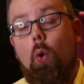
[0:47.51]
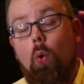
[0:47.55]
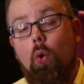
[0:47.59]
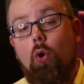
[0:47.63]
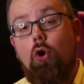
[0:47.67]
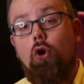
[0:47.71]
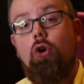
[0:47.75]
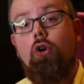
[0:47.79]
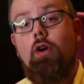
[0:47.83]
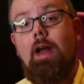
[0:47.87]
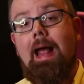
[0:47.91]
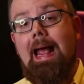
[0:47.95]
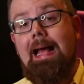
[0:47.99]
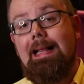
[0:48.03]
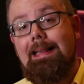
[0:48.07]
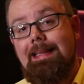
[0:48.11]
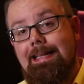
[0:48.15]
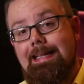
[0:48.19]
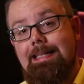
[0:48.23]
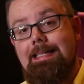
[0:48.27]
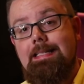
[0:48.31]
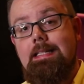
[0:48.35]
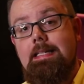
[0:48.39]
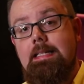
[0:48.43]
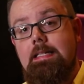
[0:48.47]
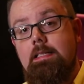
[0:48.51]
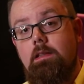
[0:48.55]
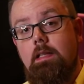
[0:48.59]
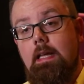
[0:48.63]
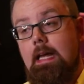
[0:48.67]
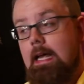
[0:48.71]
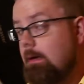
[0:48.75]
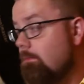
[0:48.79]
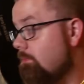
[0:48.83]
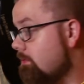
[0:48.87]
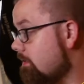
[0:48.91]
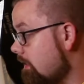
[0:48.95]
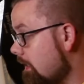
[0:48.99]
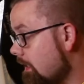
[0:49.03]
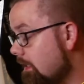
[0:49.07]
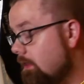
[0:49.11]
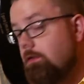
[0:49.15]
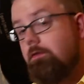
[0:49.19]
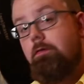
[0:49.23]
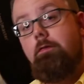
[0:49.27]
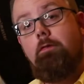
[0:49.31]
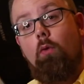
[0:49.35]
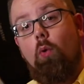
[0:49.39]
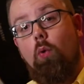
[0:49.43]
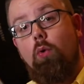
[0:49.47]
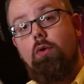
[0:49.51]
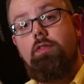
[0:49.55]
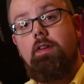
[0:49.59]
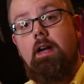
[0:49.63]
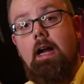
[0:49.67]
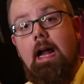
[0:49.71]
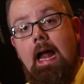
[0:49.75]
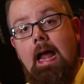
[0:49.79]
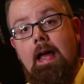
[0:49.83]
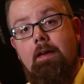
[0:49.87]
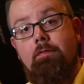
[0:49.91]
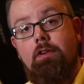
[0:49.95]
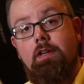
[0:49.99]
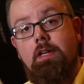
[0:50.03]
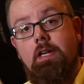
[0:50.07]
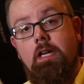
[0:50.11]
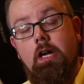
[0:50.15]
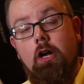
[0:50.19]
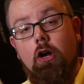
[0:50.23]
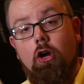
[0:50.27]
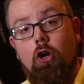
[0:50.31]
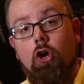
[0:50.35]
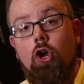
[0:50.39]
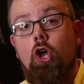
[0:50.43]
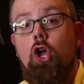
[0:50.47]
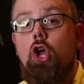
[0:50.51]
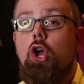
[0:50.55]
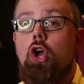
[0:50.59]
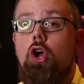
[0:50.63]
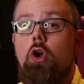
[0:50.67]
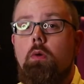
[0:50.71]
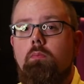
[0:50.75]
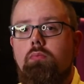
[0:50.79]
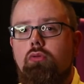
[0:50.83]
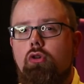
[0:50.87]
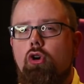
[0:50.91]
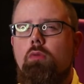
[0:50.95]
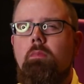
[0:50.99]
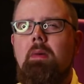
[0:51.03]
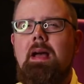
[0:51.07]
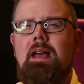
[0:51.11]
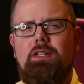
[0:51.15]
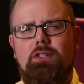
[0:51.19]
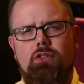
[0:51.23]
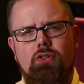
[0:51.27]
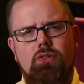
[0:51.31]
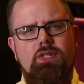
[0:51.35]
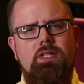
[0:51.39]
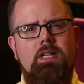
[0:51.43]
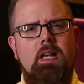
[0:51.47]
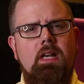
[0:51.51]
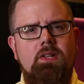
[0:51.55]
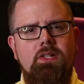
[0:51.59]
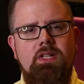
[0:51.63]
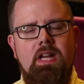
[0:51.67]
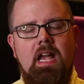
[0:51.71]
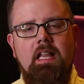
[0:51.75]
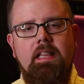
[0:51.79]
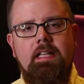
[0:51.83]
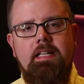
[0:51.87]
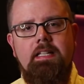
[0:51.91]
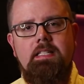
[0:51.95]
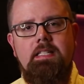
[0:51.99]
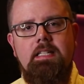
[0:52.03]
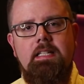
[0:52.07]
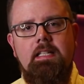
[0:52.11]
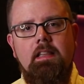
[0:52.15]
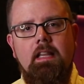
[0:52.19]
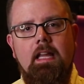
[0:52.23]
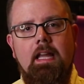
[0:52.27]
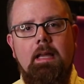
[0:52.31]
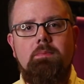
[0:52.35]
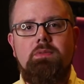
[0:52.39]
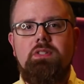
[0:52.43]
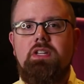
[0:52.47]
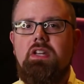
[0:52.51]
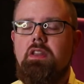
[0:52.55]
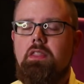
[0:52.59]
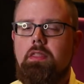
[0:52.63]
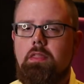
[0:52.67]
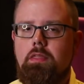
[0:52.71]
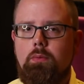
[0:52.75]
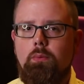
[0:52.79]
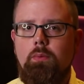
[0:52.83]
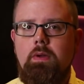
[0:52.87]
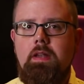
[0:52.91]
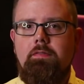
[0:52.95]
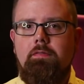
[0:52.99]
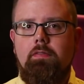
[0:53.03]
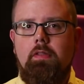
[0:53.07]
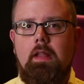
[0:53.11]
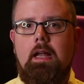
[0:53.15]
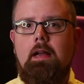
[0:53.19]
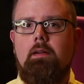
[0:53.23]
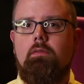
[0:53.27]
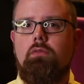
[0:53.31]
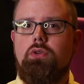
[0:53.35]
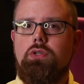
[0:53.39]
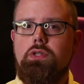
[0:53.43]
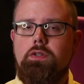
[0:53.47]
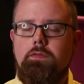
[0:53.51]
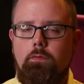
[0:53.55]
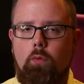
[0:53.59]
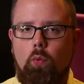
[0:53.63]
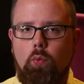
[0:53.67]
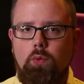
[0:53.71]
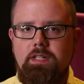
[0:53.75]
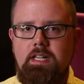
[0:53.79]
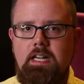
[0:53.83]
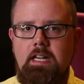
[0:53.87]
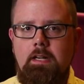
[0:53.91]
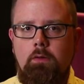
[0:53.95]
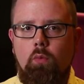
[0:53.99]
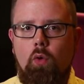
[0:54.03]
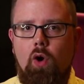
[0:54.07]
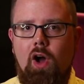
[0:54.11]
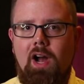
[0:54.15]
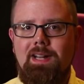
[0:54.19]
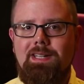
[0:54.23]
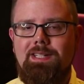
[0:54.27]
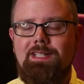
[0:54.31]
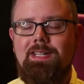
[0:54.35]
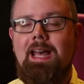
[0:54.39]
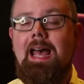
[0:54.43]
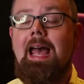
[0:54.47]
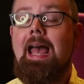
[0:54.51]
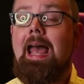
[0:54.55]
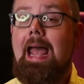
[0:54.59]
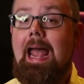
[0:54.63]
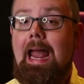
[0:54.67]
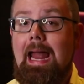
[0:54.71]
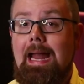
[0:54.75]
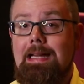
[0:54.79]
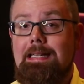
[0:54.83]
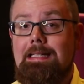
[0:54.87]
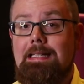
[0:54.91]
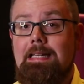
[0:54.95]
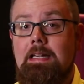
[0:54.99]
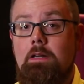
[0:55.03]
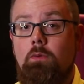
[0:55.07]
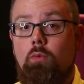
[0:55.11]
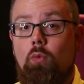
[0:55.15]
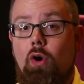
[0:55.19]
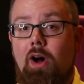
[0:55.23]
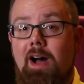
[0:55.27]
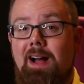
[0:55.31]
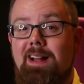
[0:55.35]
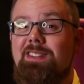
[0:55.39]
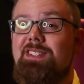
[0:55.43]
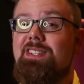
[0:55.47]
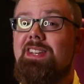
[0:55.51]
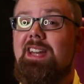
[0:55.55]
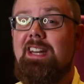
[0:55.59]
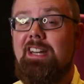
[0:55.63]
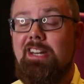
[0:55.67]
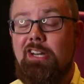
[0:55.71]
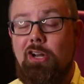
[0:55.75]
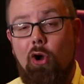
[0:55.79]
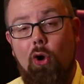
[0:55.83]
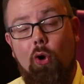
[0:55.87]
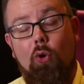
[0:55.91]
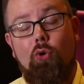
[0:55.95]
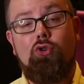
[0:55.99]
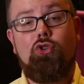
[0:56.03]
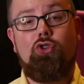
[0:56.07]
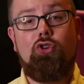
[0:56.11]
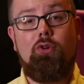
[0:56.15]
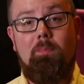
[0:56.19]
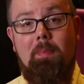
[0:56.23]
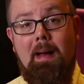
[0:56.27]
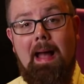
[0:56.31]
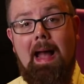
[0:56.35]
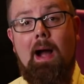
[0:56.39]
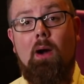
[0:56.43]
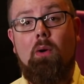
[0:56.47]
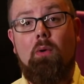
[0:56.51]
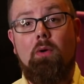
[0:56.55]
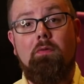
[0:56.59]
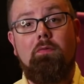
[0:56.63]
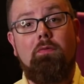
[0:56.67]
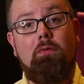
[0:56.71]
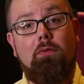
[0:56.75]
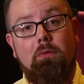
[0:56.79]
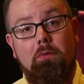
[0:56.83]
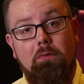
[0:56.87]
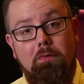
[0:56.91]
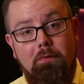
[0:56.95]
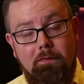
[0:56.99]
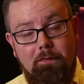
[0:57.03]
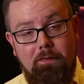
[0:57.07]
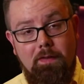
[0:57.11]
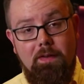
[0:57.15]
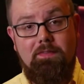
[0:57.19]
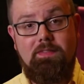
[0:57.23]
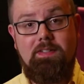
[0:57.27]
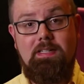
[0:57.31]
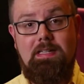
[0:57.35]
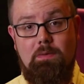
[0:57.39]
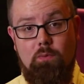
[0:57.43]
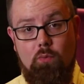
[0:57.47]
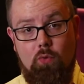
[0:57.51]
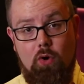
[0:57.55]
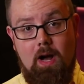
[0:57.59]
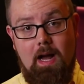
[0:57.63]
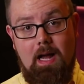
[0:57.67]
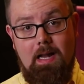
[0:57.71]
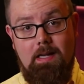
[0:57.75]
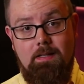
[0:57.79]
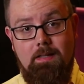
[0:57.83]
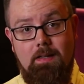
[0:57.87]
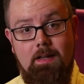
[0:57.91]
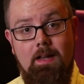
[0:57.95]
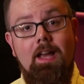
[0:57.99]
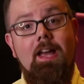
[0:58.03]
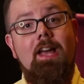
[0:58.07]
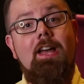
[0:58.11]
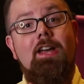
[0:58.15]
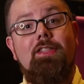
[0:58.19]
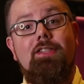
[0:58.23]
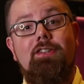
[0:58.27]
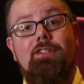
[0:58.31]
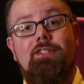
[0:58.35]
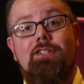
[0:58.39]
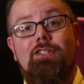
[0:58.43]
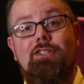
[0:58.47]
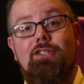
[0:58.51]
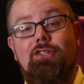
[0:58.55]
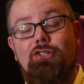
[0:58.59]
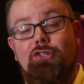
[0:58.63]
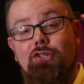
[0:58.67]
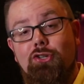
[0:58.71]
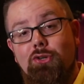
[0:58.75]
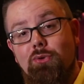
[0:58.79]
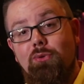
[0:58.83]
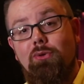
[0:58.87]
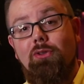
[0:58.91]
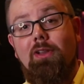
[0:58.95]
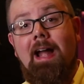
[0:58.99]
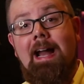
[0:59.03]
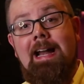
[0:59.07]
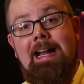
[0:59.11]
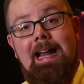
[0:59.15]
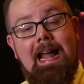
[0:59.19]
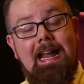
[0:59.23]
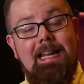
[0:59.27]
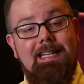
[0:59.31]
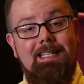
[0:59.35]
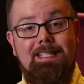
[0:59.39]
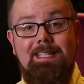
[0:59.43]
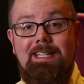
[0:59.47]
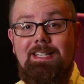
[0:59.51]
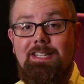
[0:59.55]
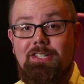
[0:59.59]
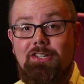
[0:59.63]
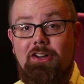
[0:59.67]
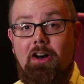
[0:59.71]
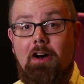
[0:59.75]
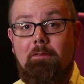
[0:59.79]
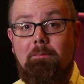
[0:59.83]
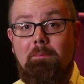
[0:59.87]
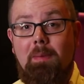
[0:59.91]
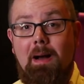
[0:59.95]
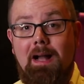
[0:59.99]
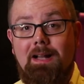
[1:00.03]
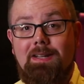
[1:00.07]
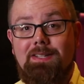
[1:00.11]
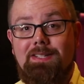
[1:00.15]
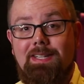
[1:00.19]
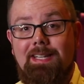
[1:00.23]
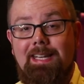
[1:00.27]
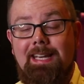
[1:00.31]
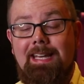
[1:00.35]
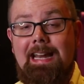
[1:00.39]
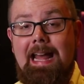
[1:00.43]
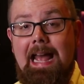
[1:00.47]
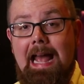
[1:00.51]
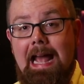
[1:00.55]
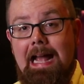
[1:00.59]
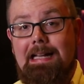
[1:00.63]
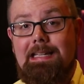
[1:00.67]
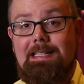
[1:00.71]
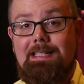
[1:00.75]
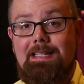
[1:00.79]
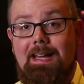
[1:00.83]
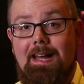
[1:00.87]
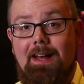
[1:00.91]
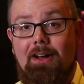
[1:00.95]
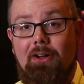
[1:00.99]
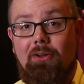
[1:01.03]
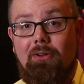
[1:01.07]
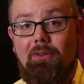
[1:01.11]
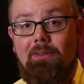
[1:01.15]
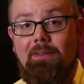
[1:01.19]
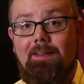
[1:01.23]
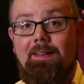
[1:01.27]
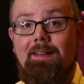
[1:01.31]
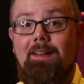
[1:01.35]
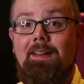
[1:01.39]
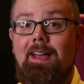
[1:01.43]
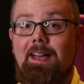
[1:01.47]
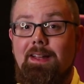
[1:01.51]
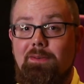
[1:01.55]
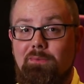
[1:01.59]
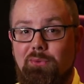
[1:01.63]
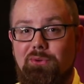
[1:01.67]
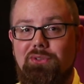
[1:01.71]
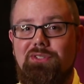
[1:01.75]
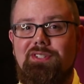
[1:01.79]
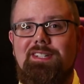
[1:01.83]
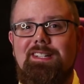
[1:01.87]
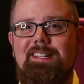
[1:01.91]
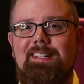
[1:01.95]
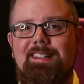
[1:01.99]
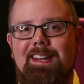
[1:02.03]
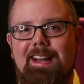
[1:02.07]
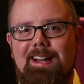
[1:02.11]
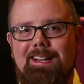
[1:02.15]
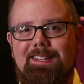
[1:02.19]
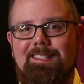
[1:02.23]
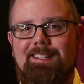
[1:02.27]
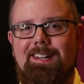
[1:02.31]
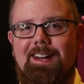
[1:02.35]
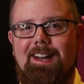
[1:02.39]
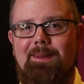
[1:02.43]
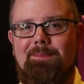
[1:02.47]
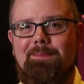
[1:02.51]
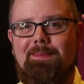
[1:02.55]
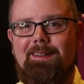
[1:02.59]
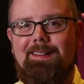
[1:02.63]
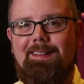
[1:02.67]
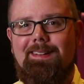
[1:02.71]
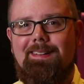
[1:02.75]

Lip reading: or LED lamps like the 4 that I have in here. ProMaster sells LED lamps in 3 flavors, 14 watts, 18 watts, and an ultra powerful 50 watt. This is the 2-Light AC Softbox Kit XL, and we'll see you next time.